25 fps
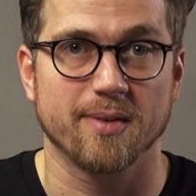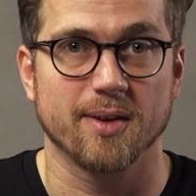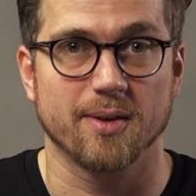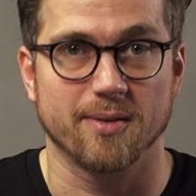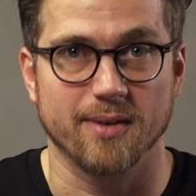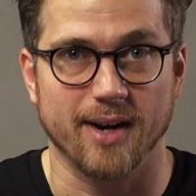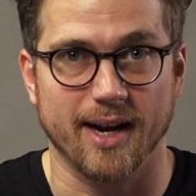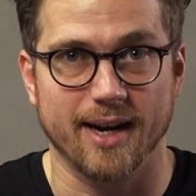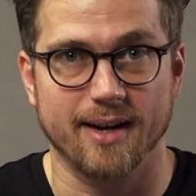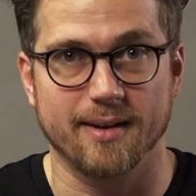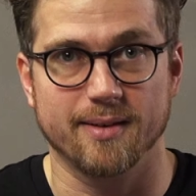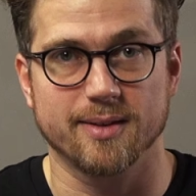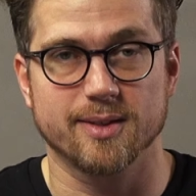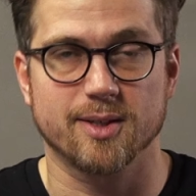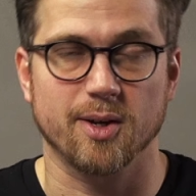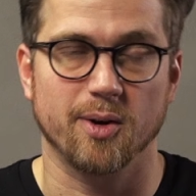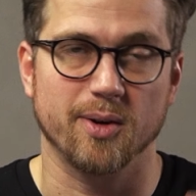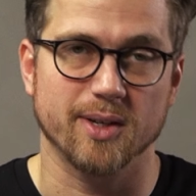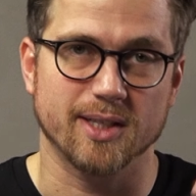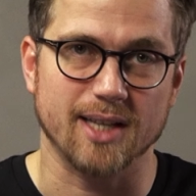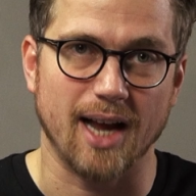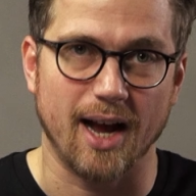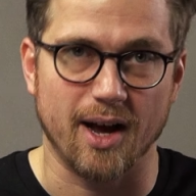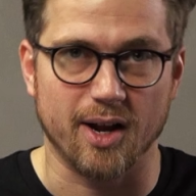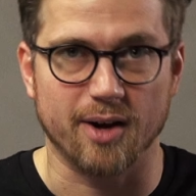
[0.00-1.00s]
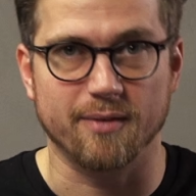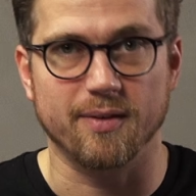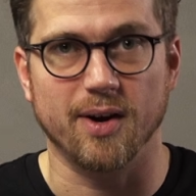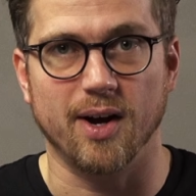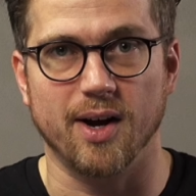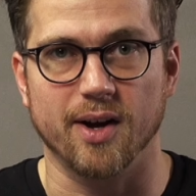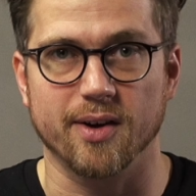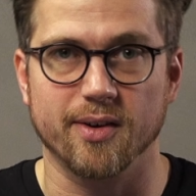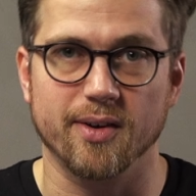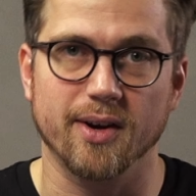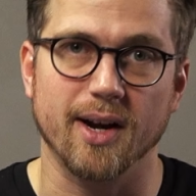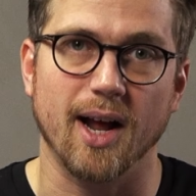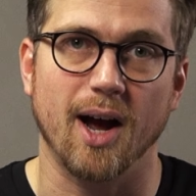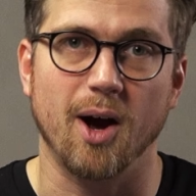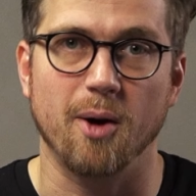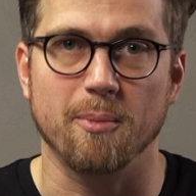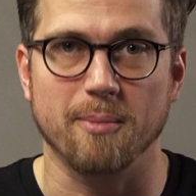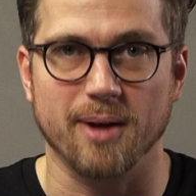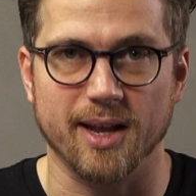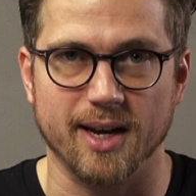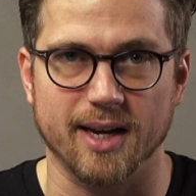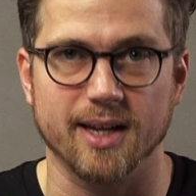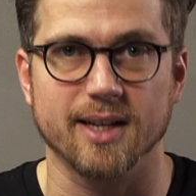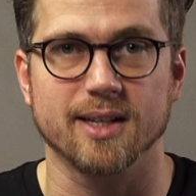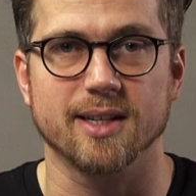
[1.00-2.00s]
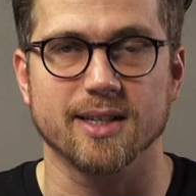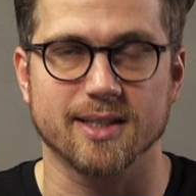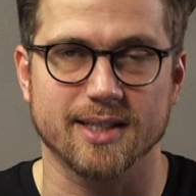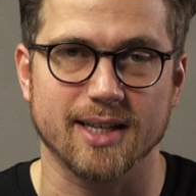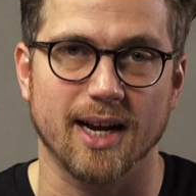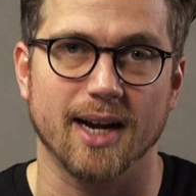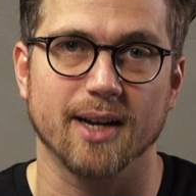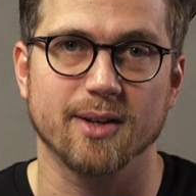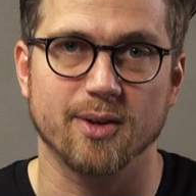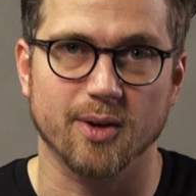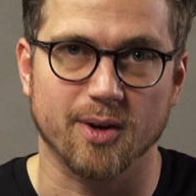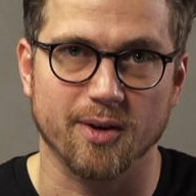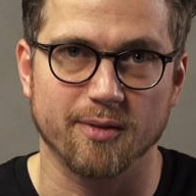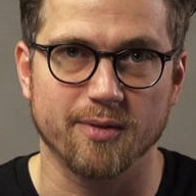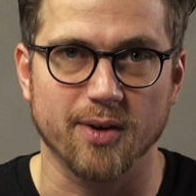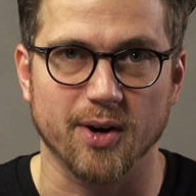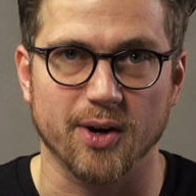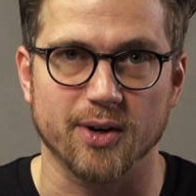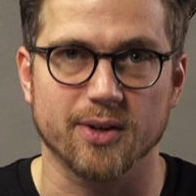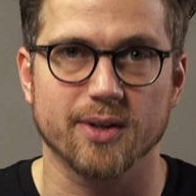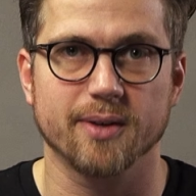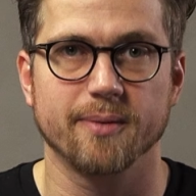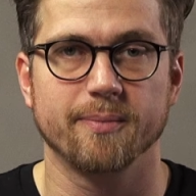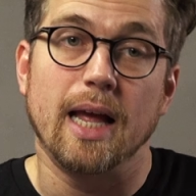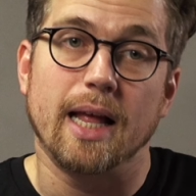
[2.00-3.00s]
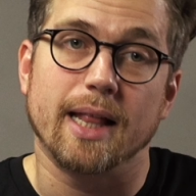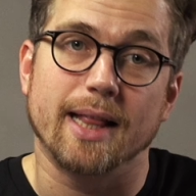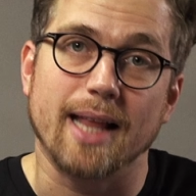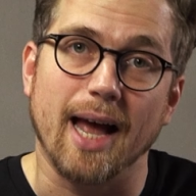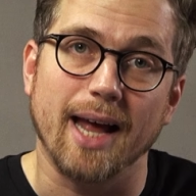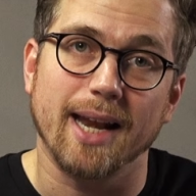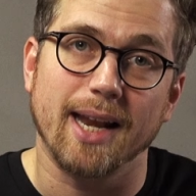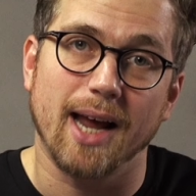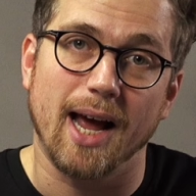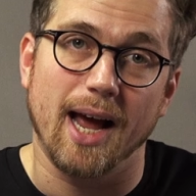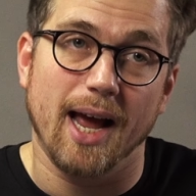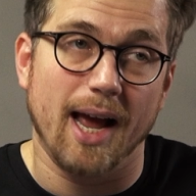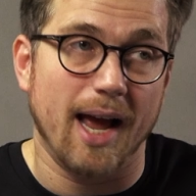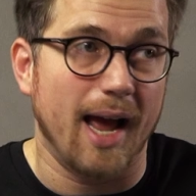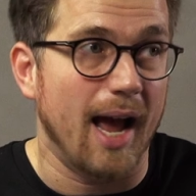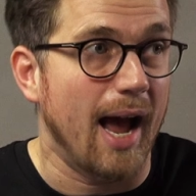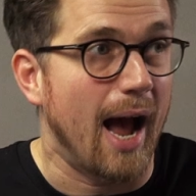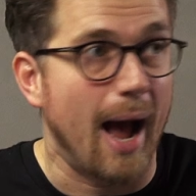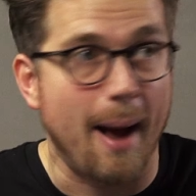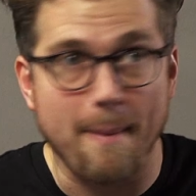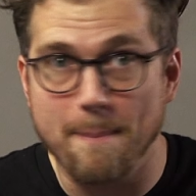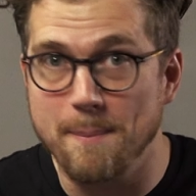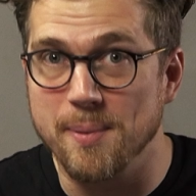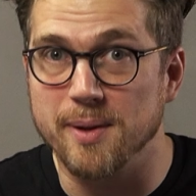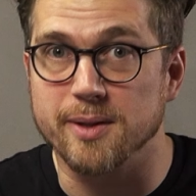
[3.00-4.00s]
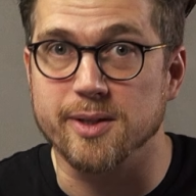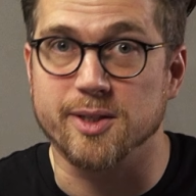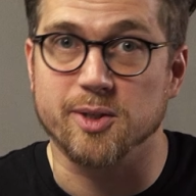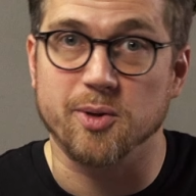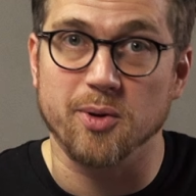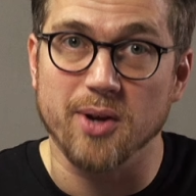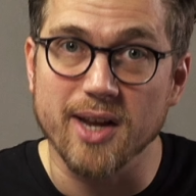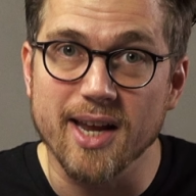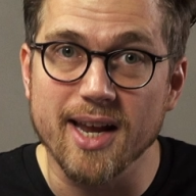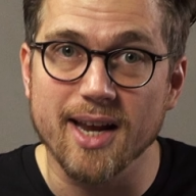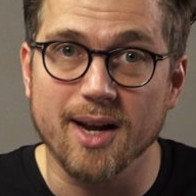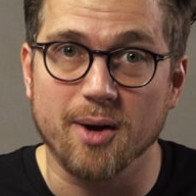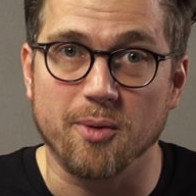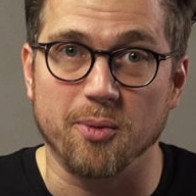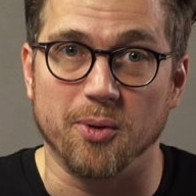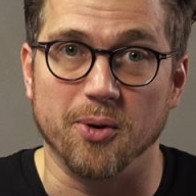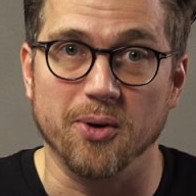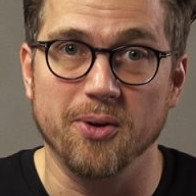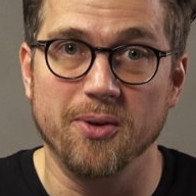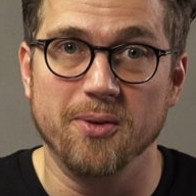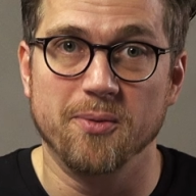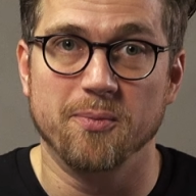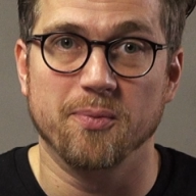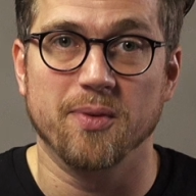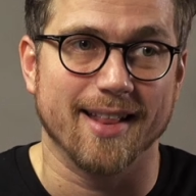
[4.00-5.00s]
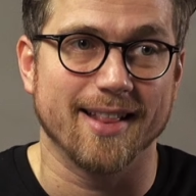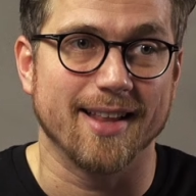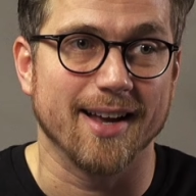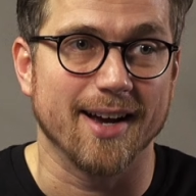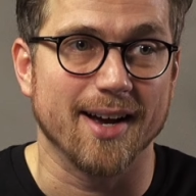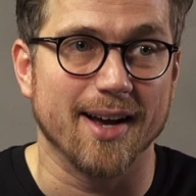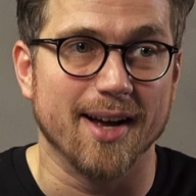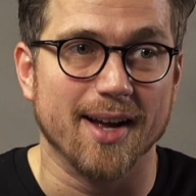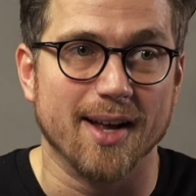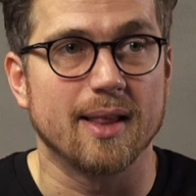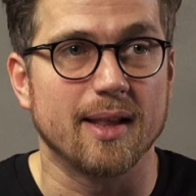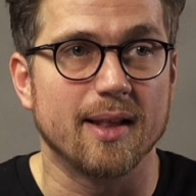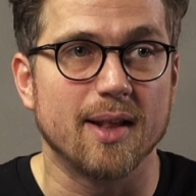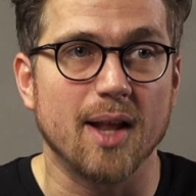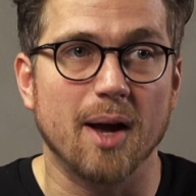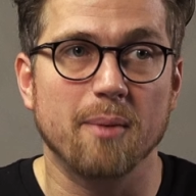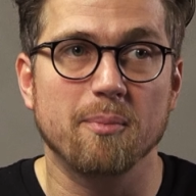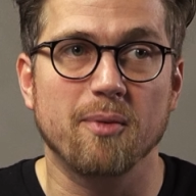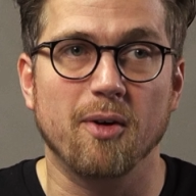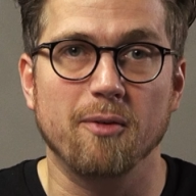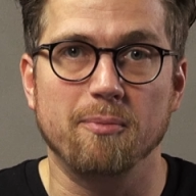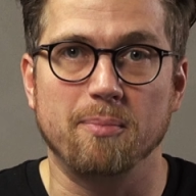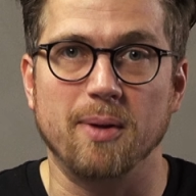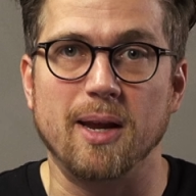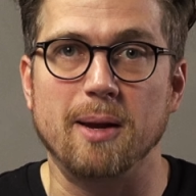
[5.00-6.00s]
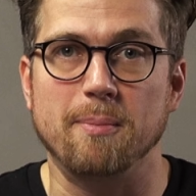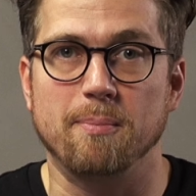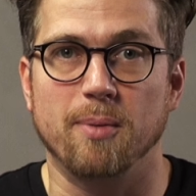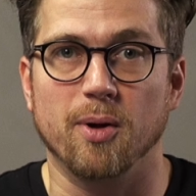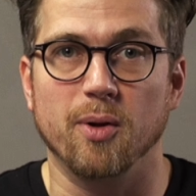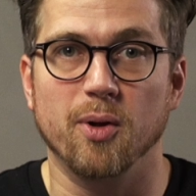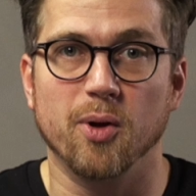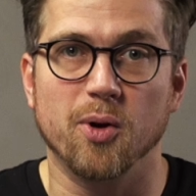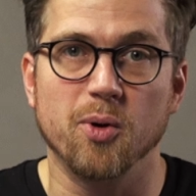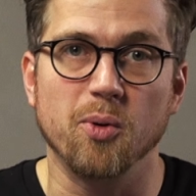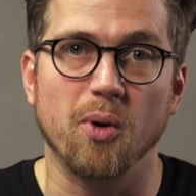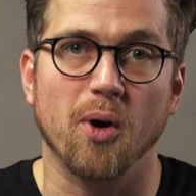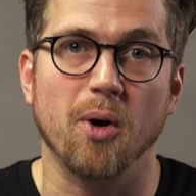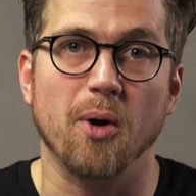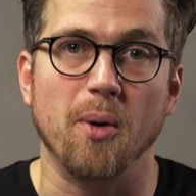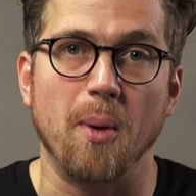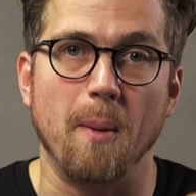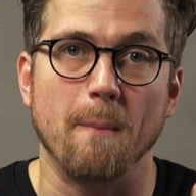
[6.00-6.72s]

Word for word: right? So it's out of 100, how many decide to convert. That happens to equal the number of people who are